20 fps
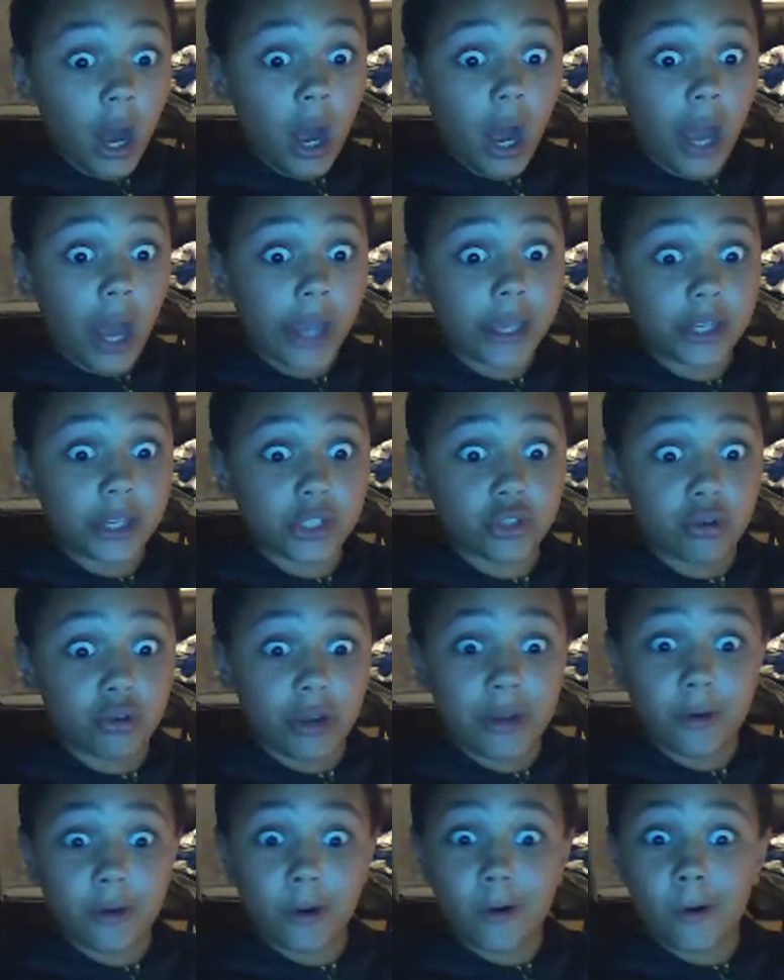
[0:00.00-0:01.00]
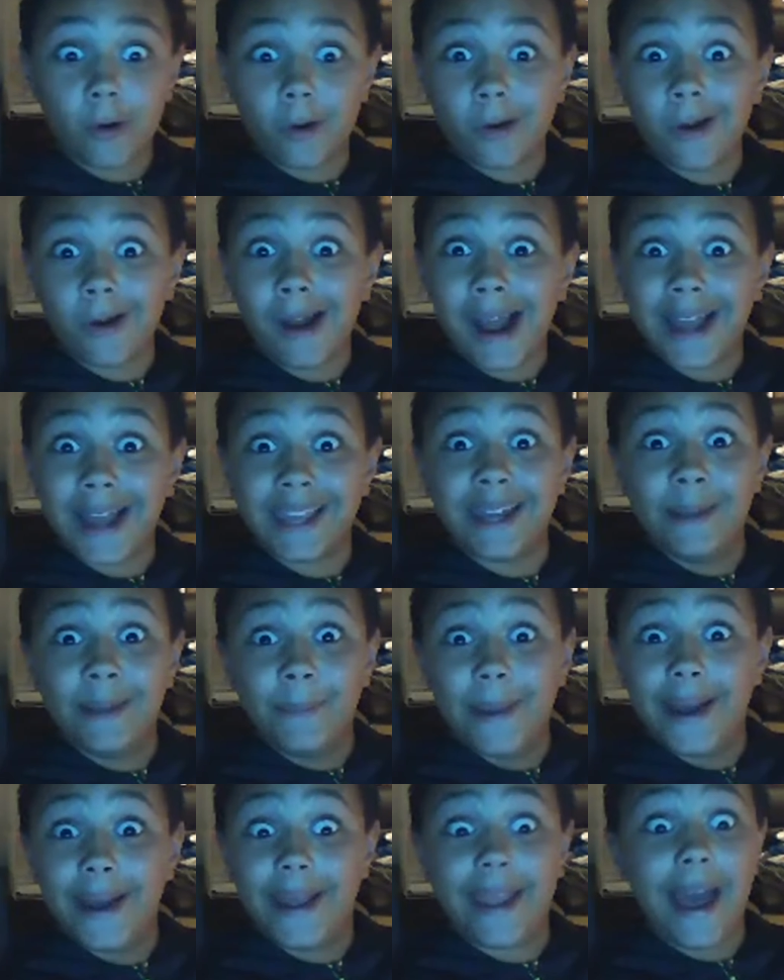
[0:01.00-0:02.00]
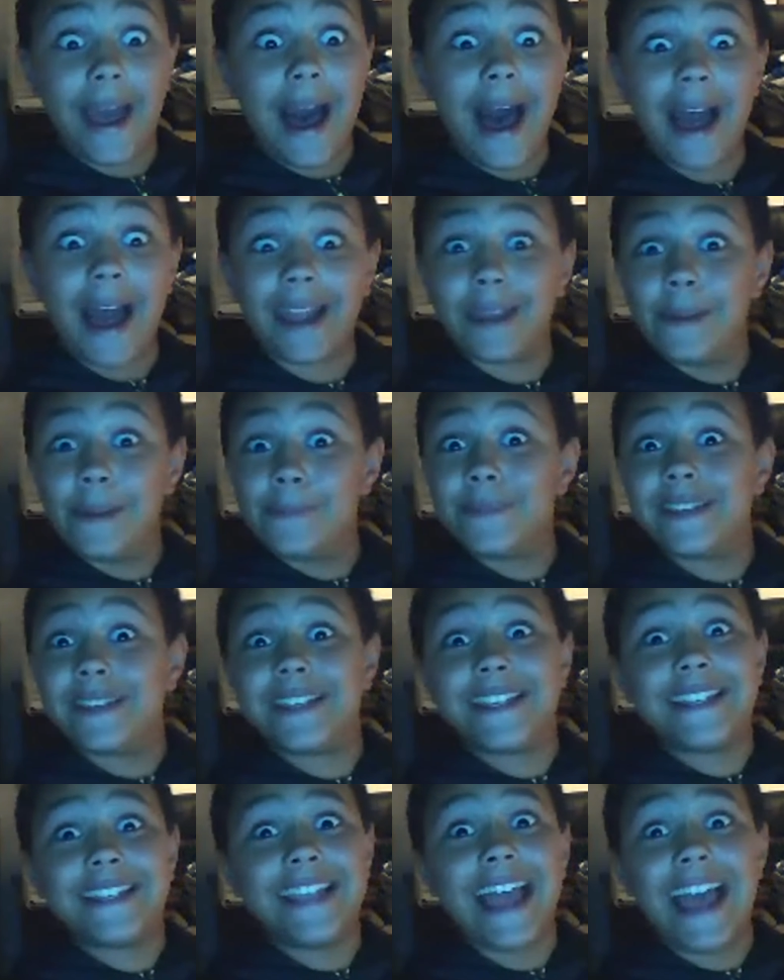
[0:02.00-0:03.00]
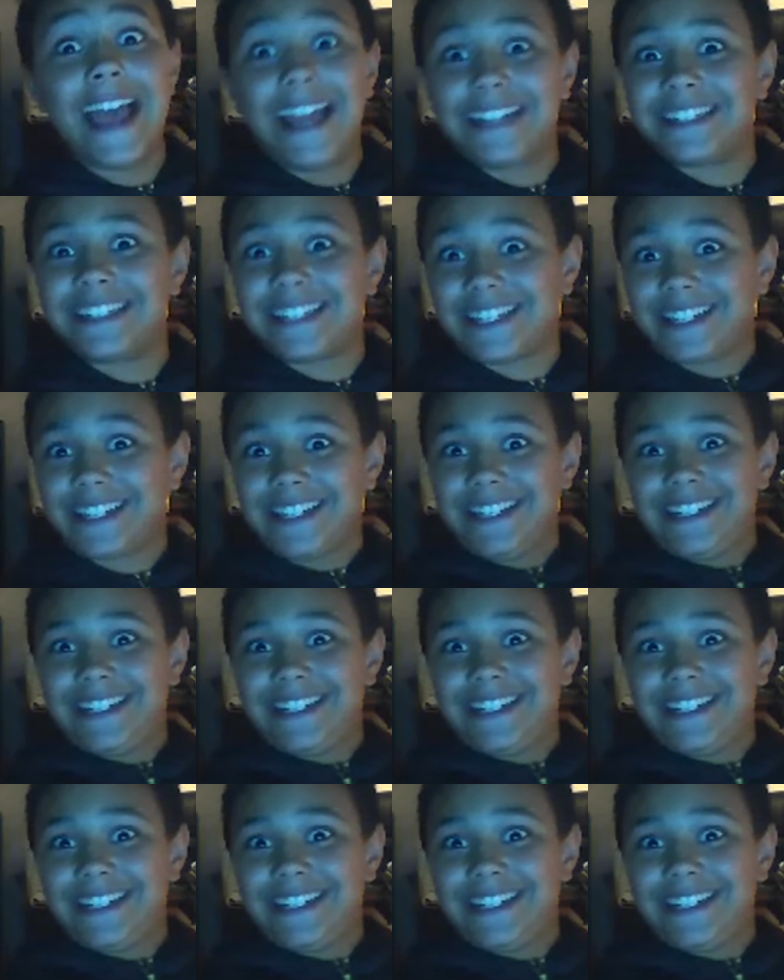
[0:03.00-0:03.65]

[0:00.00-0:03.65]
I get a screen recorder, I get a mic, I am set.